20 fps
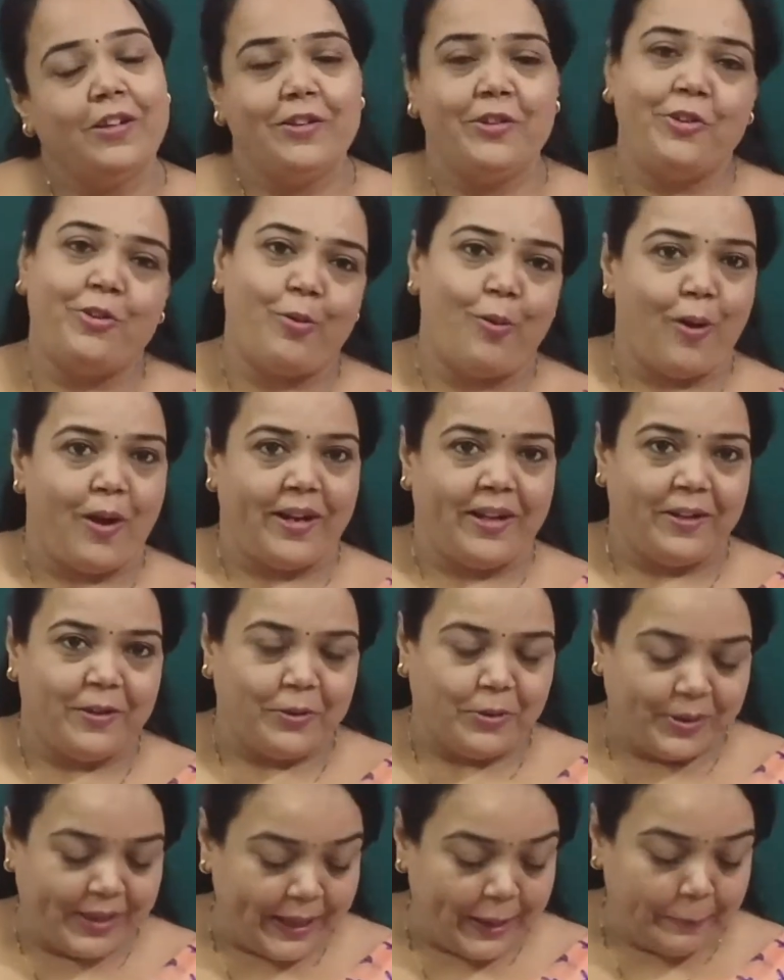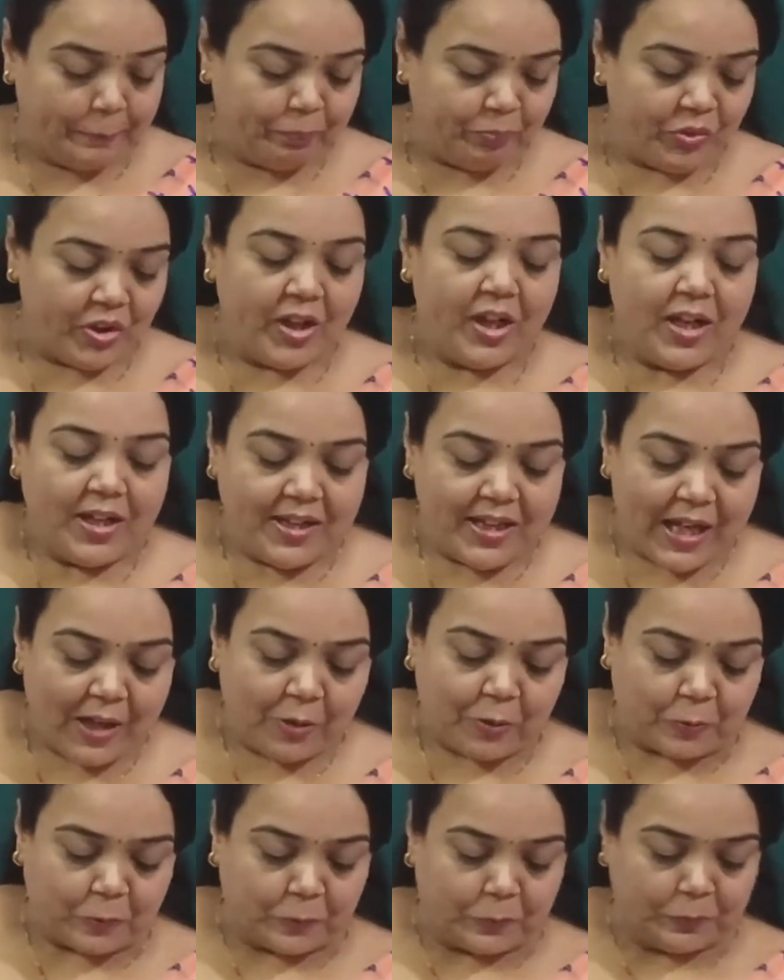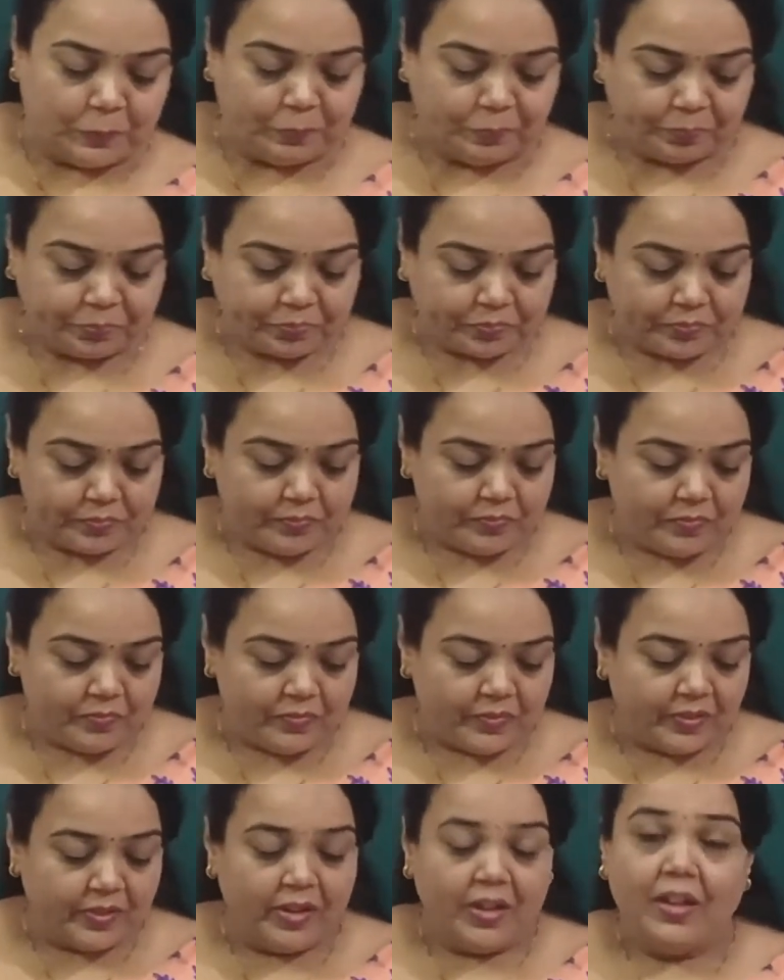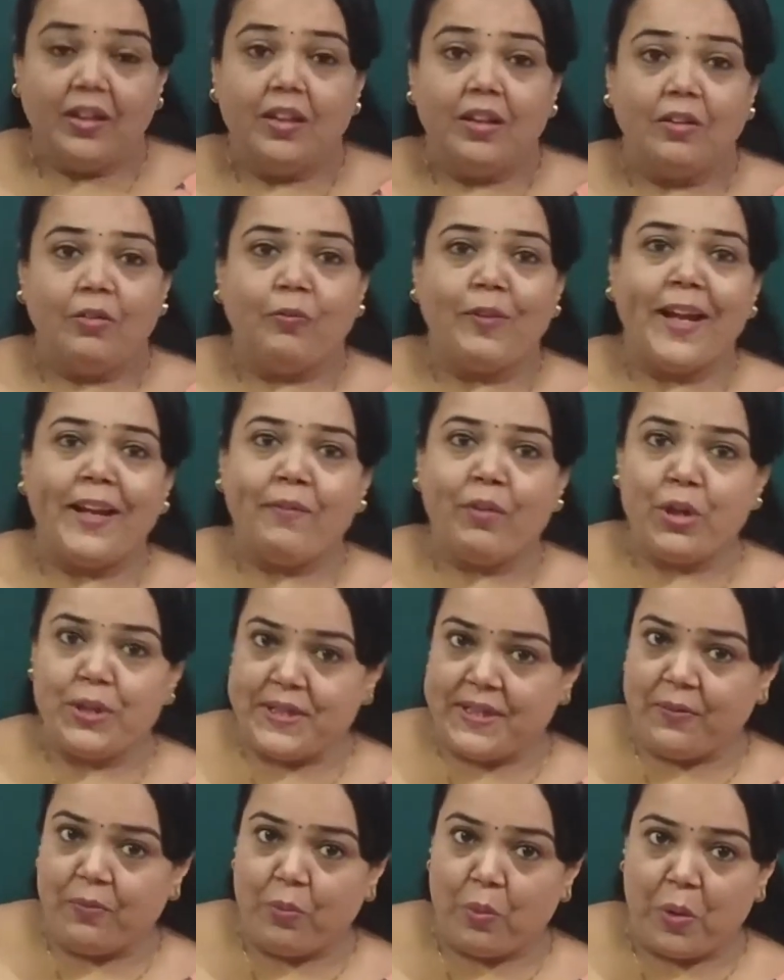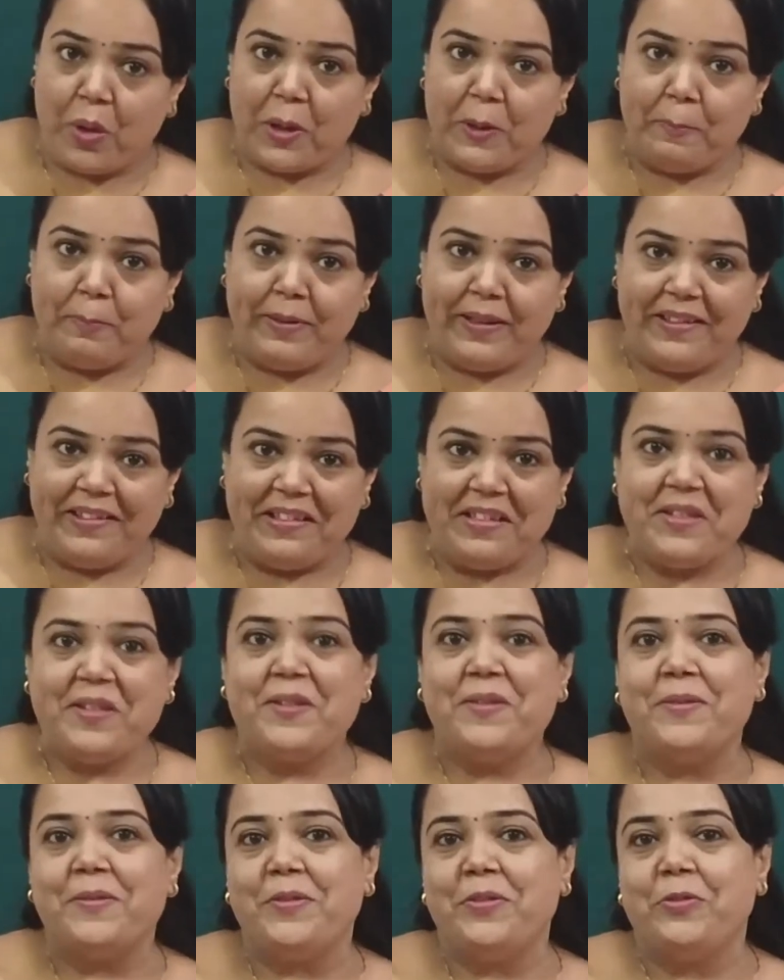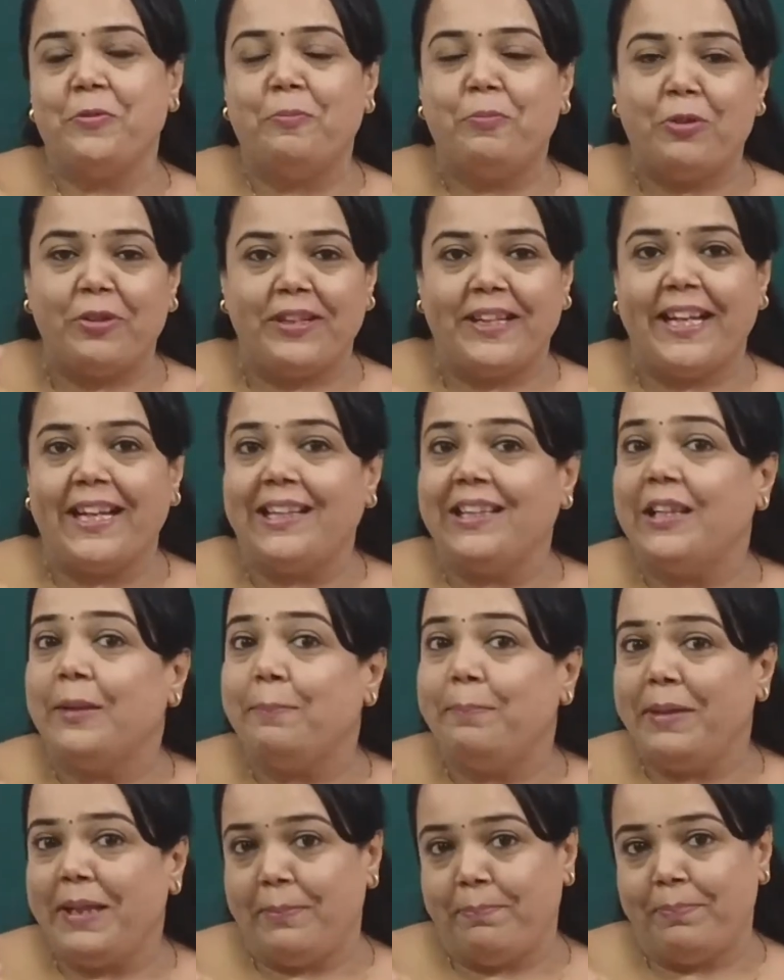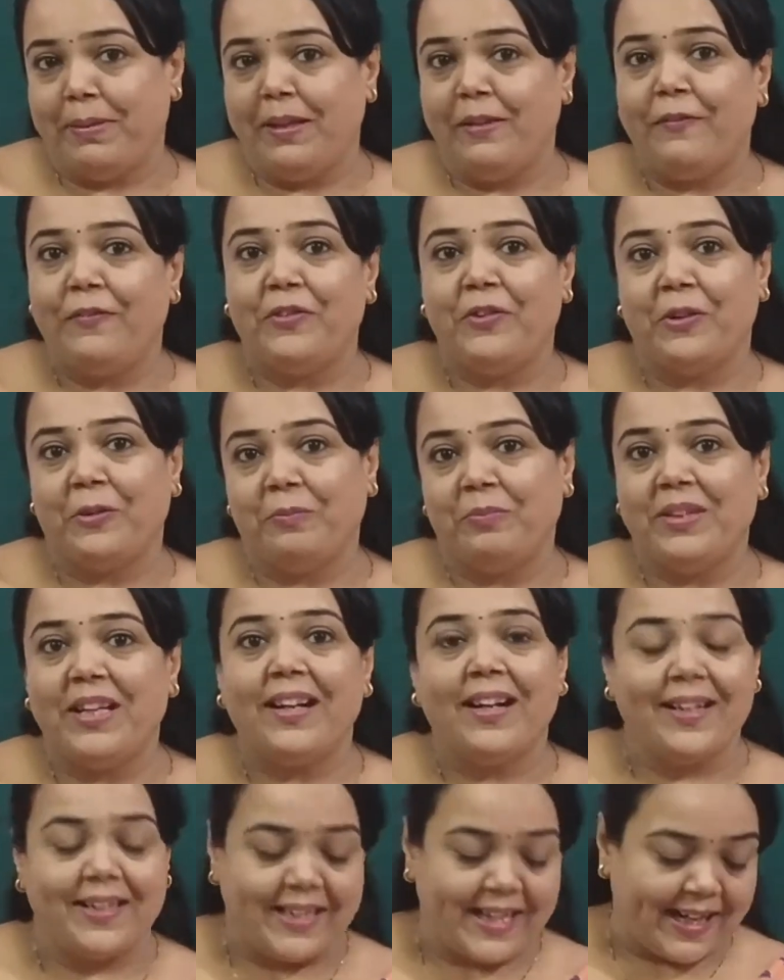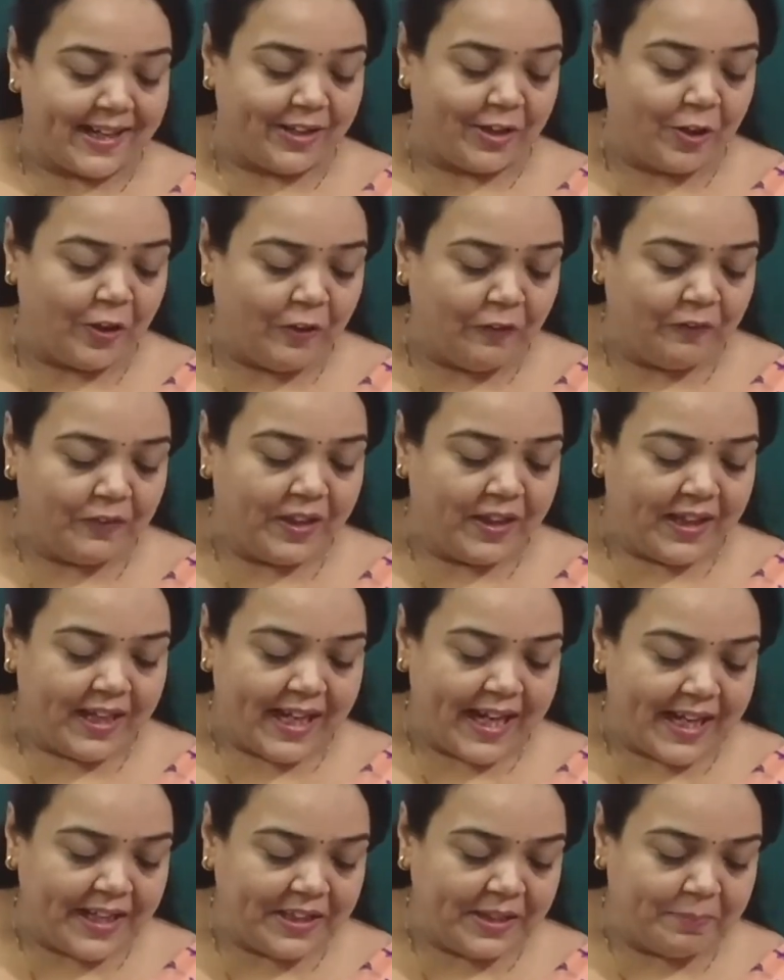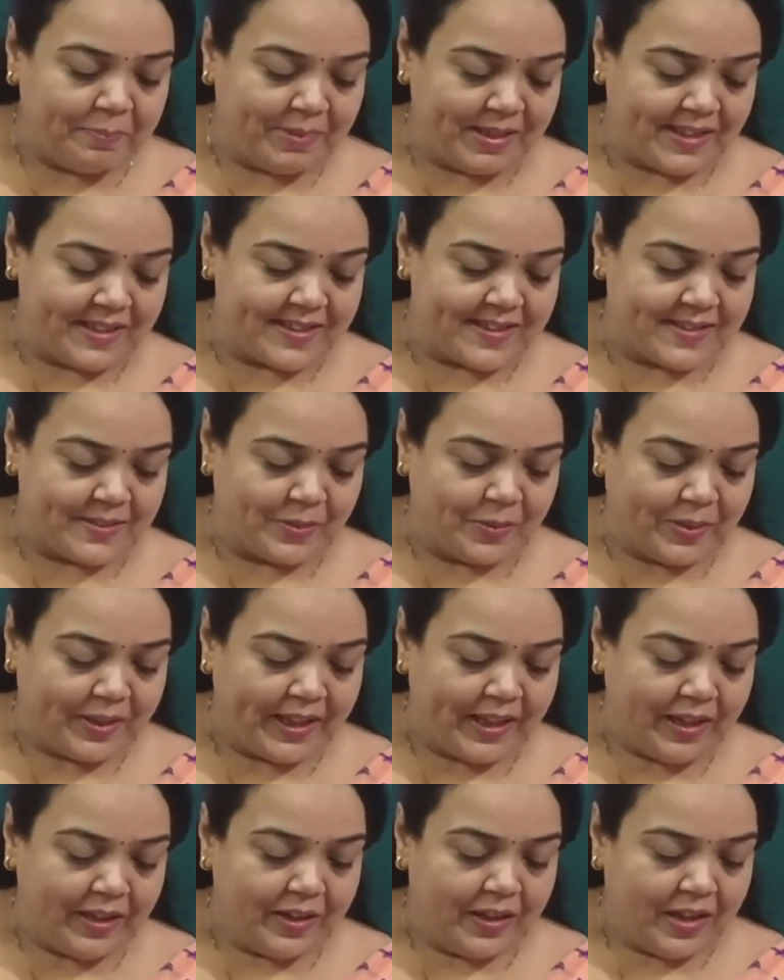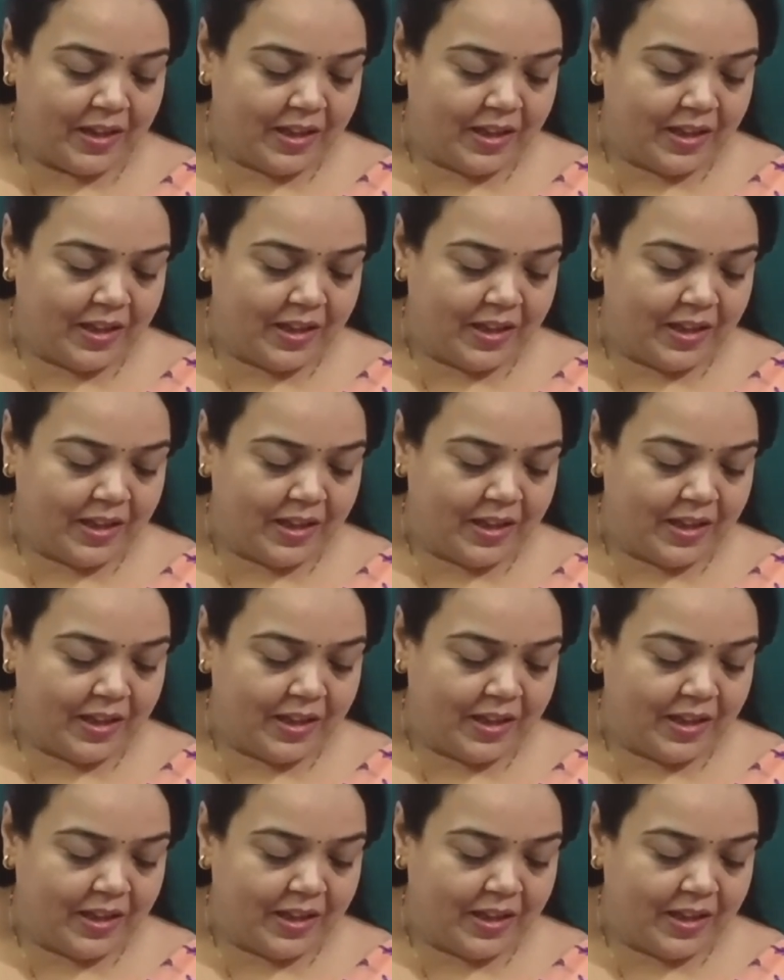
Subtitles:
Troy. Okay. Now, why was the wall built? To protect the people from the attack of enemies. Okay.